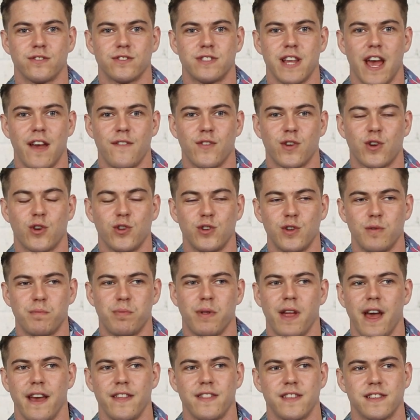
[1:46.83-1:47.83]
David, could you
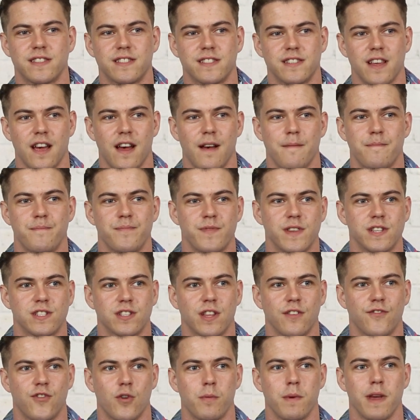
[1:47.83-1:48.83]
play this this
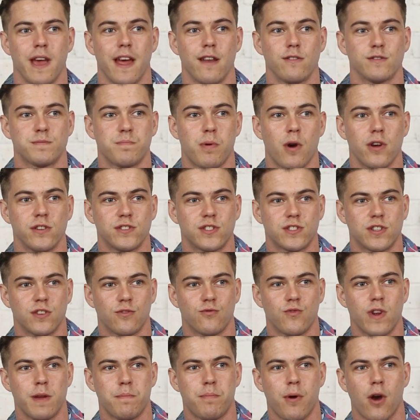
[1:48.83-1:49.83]
clip for me? And it was
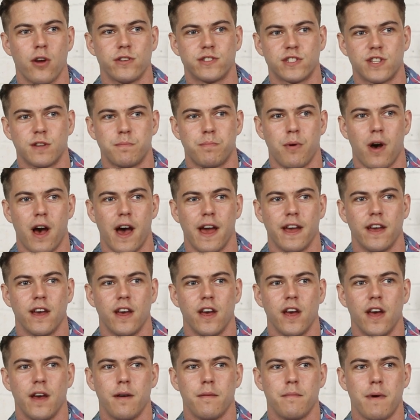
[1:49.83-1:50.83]
reposted by
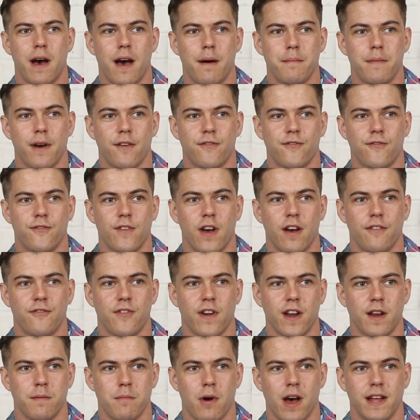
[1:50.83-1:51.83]
a
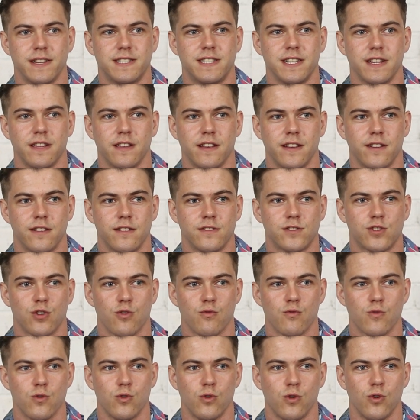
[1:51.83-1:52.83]
friend of mine, Dylan
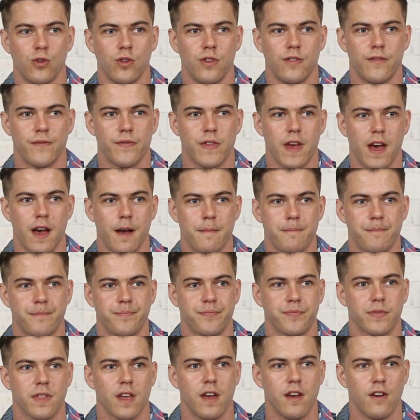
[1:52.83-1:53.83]
Tarul,
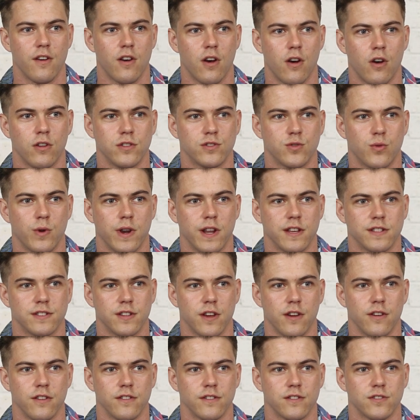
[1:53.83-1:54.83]
on Twitter,
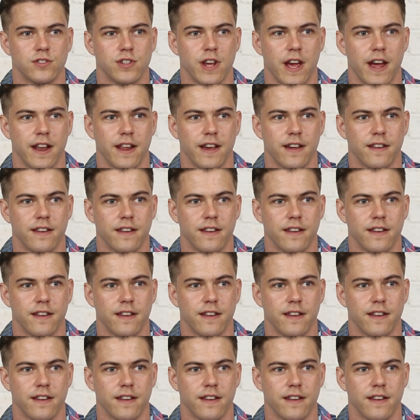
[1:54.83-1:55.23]
so shout